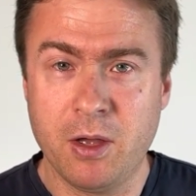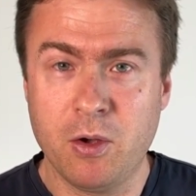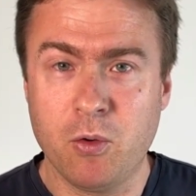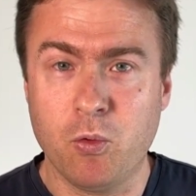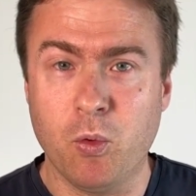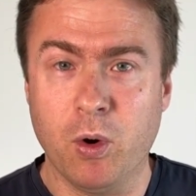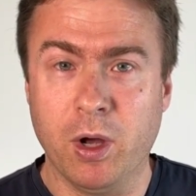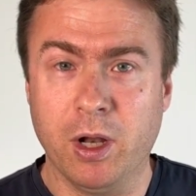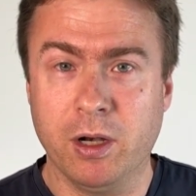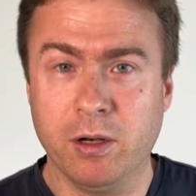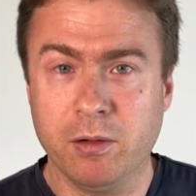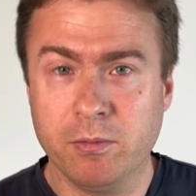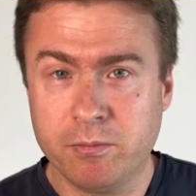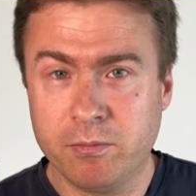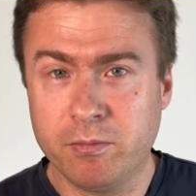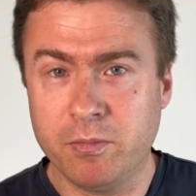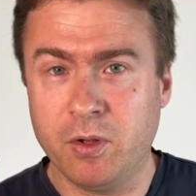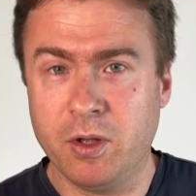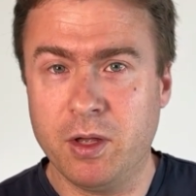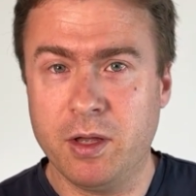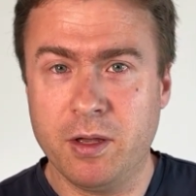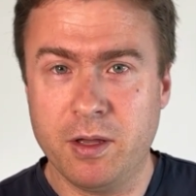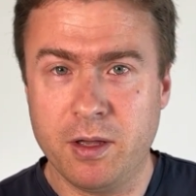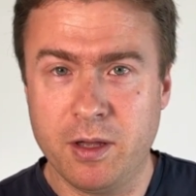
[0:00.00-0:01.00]
Well,
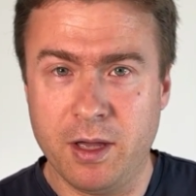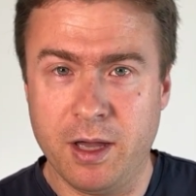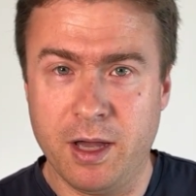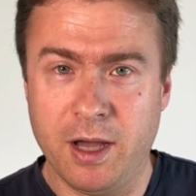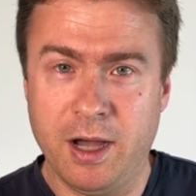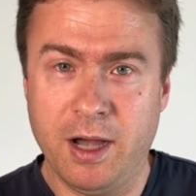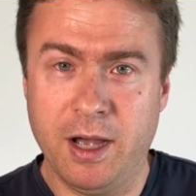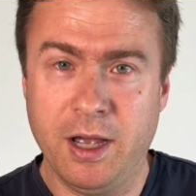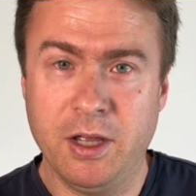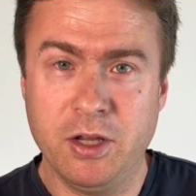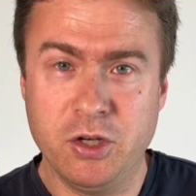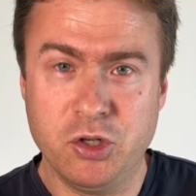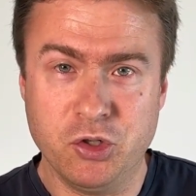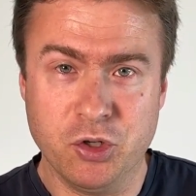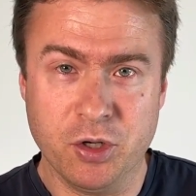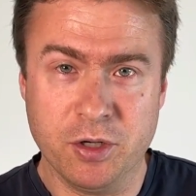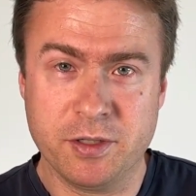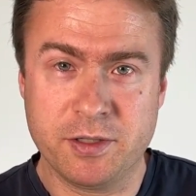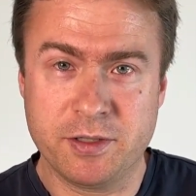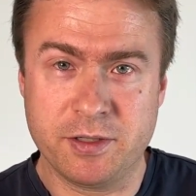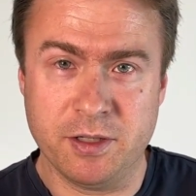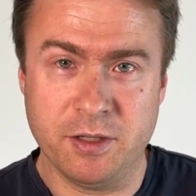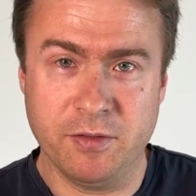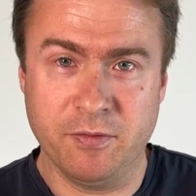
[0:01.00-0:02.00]
I
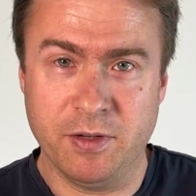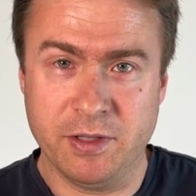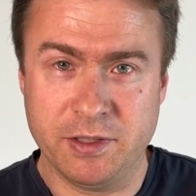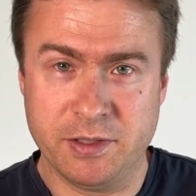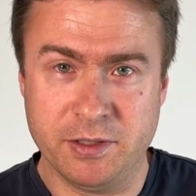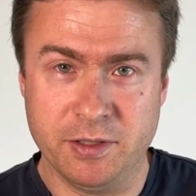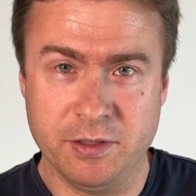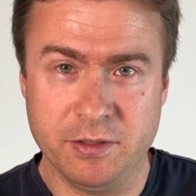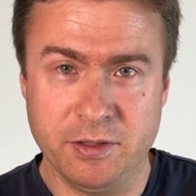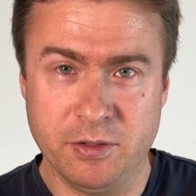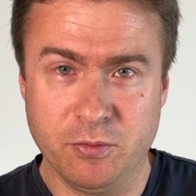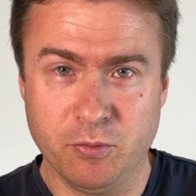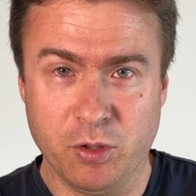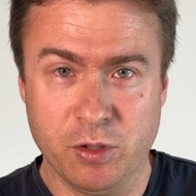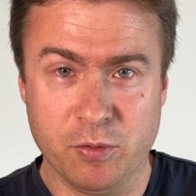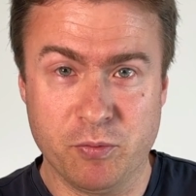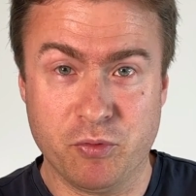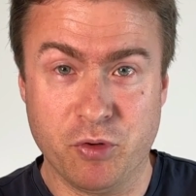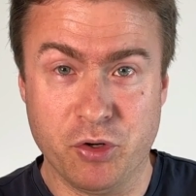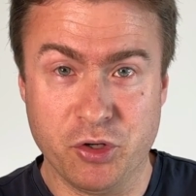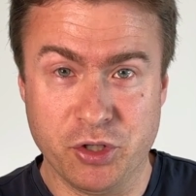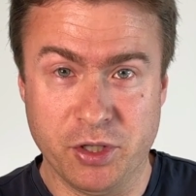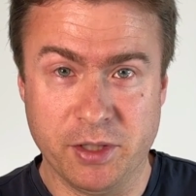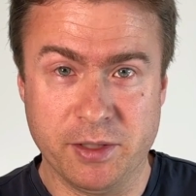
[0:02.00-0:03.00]
just invested in 1
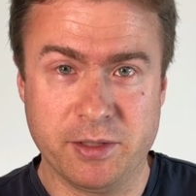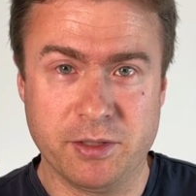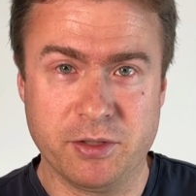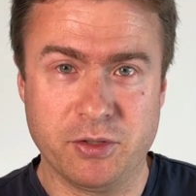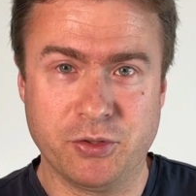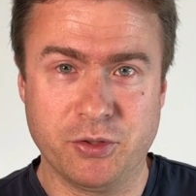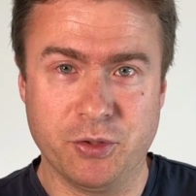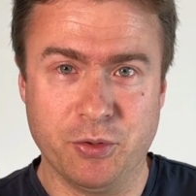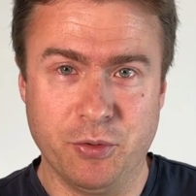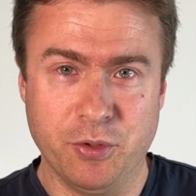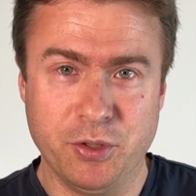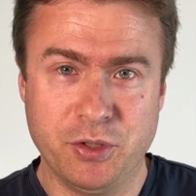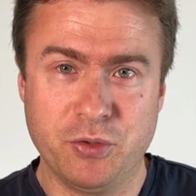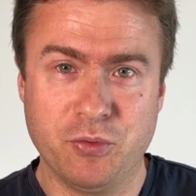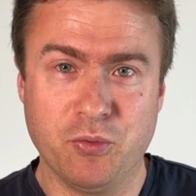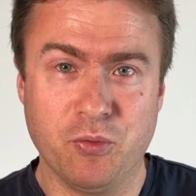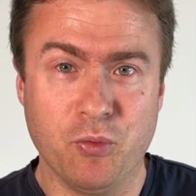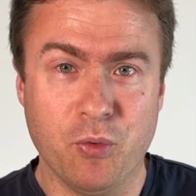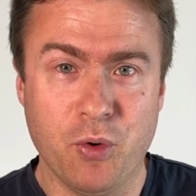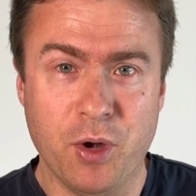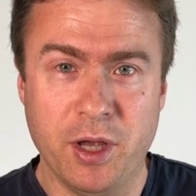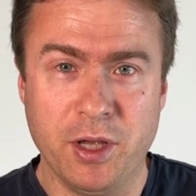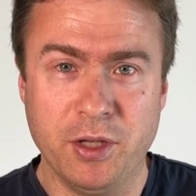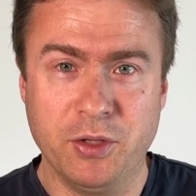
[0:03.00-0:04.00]
project, so it's
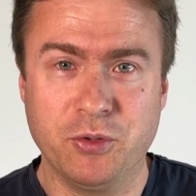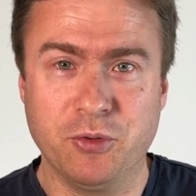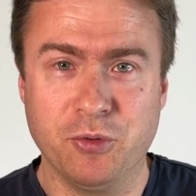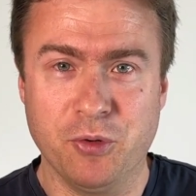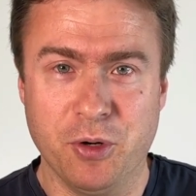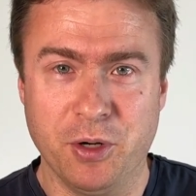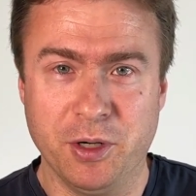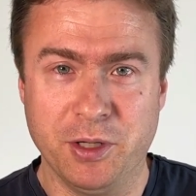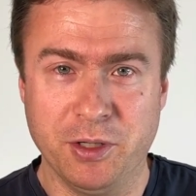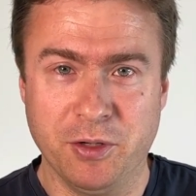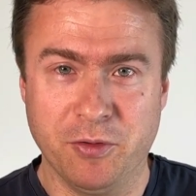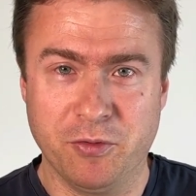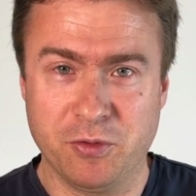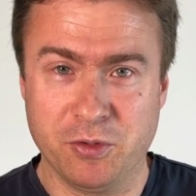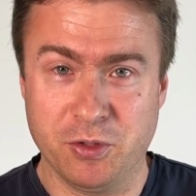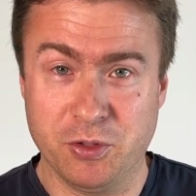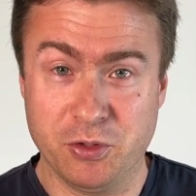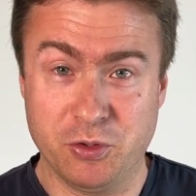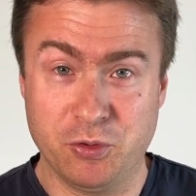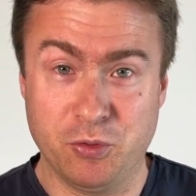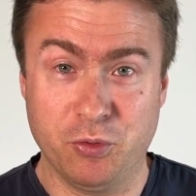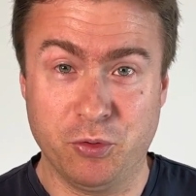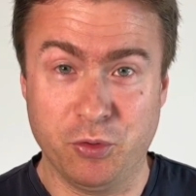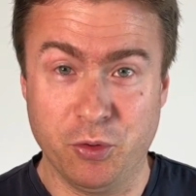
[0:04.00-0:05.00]
way too early, of course,
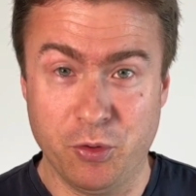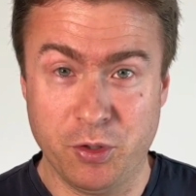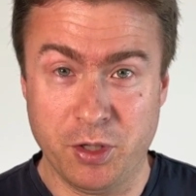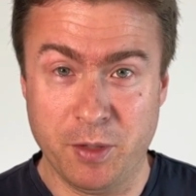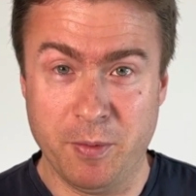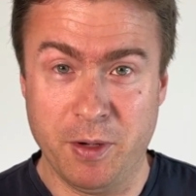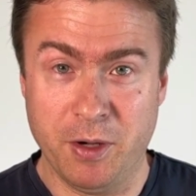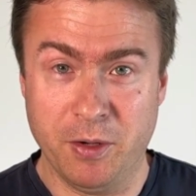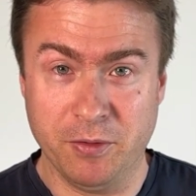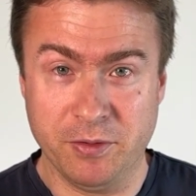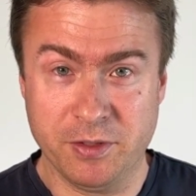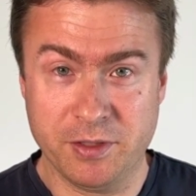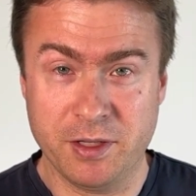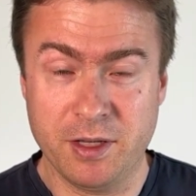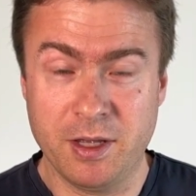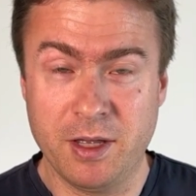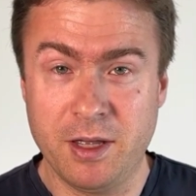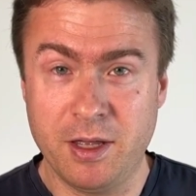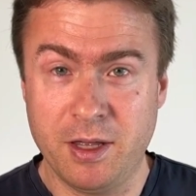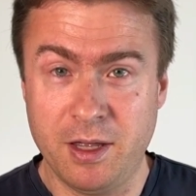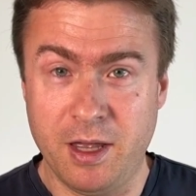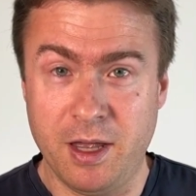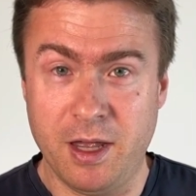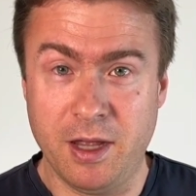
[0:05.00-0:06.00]
to talk about
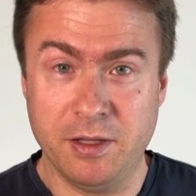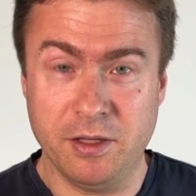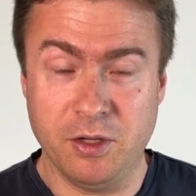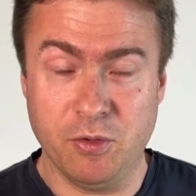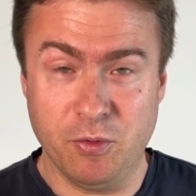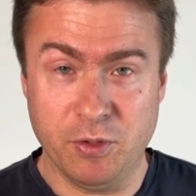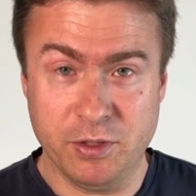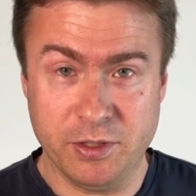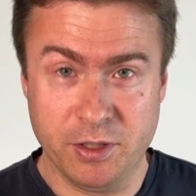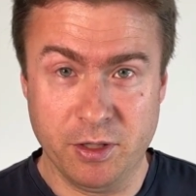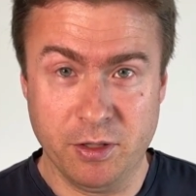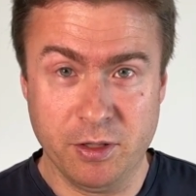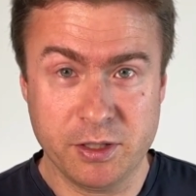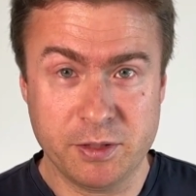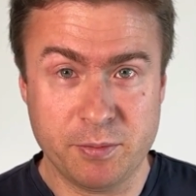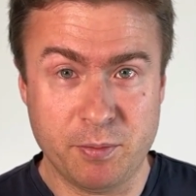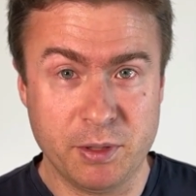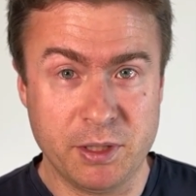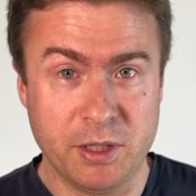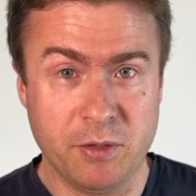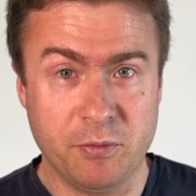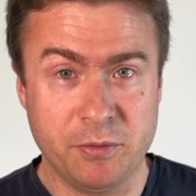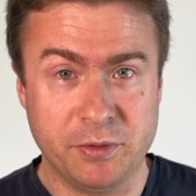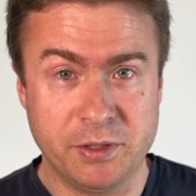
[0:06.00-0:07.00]
any results,
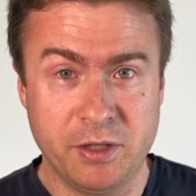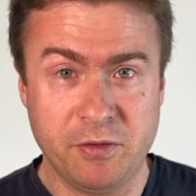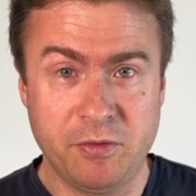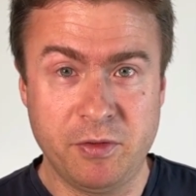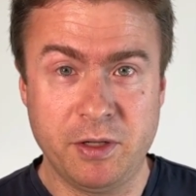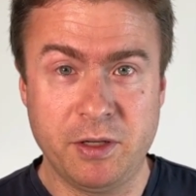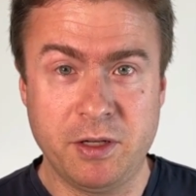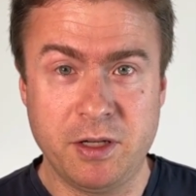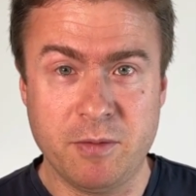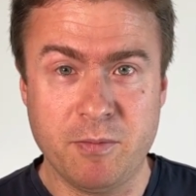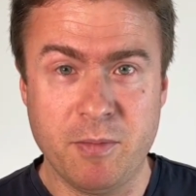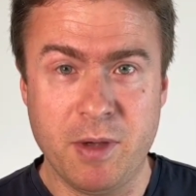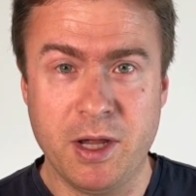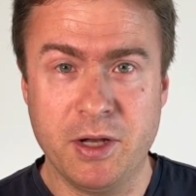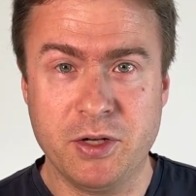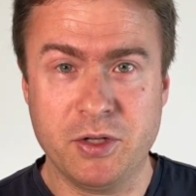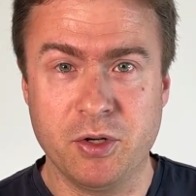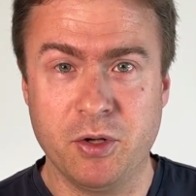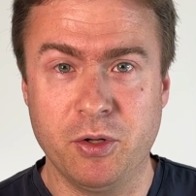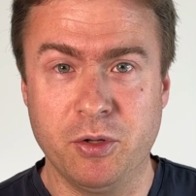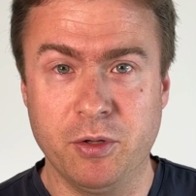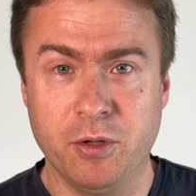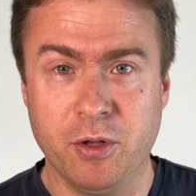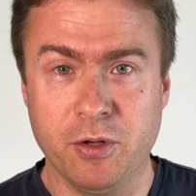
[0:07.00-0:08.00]
but I will definitely make
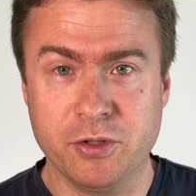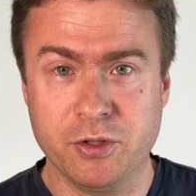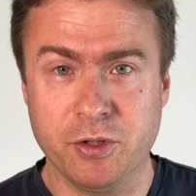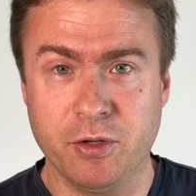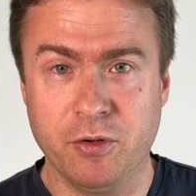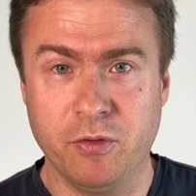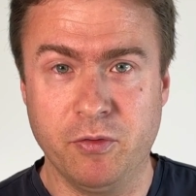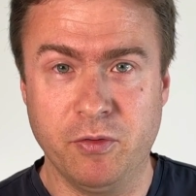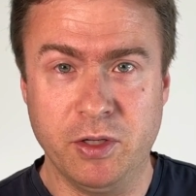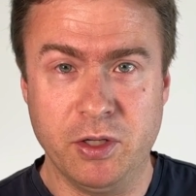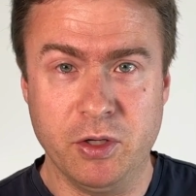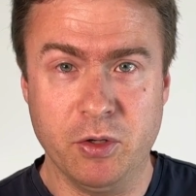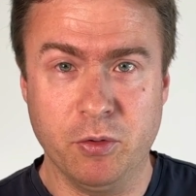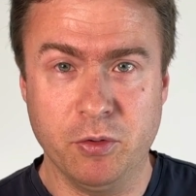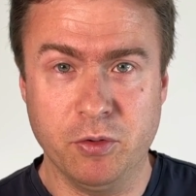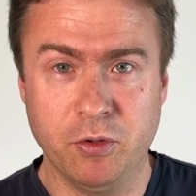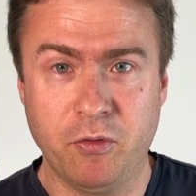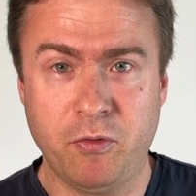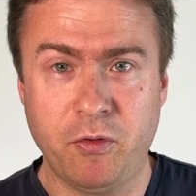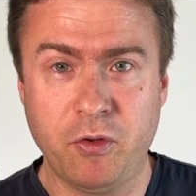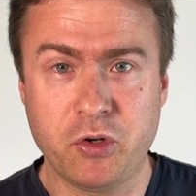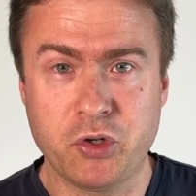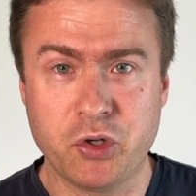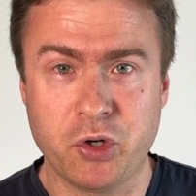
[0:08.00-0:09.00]
another video in the
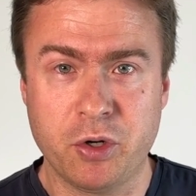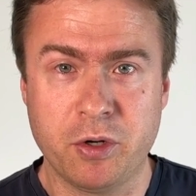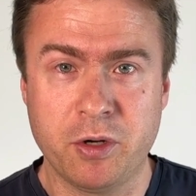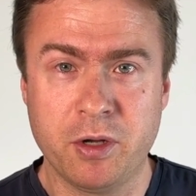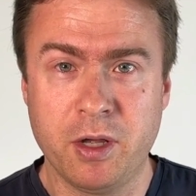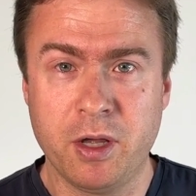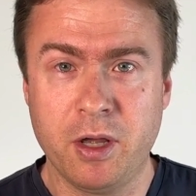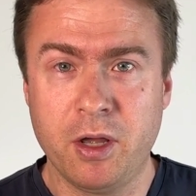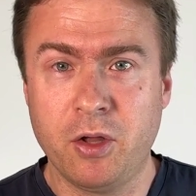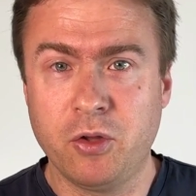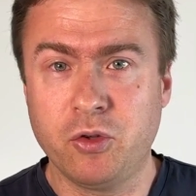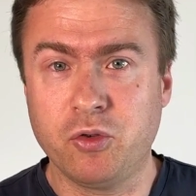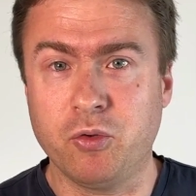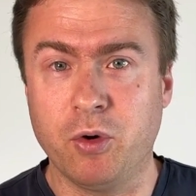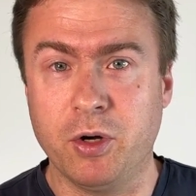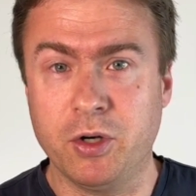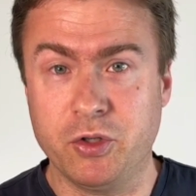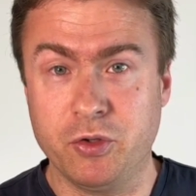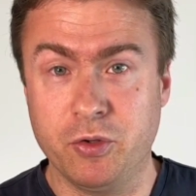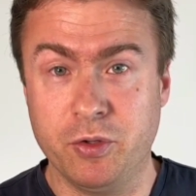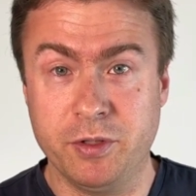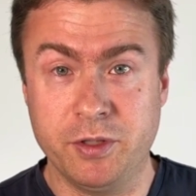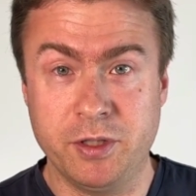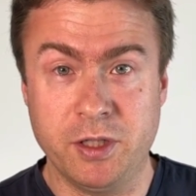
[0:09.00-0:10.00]
future to
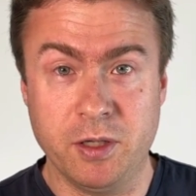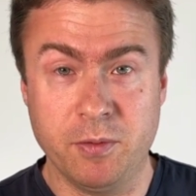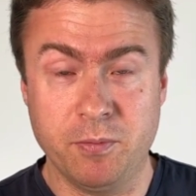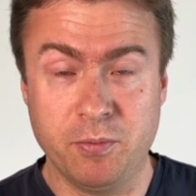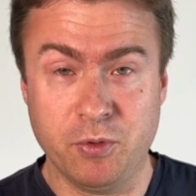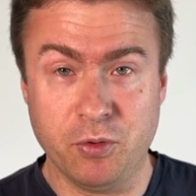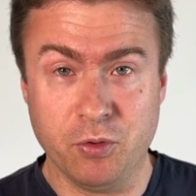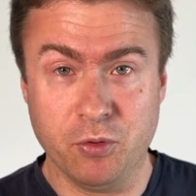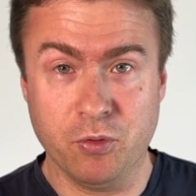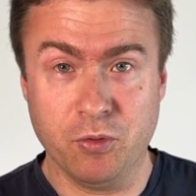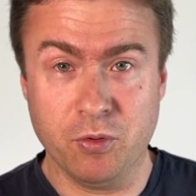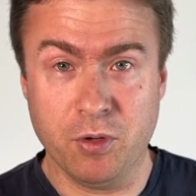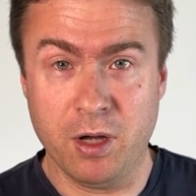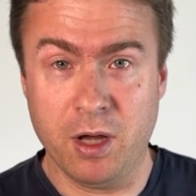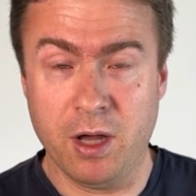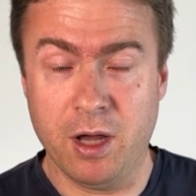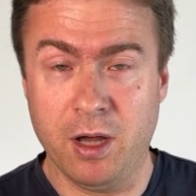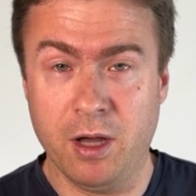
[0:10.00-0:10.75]
actually keep you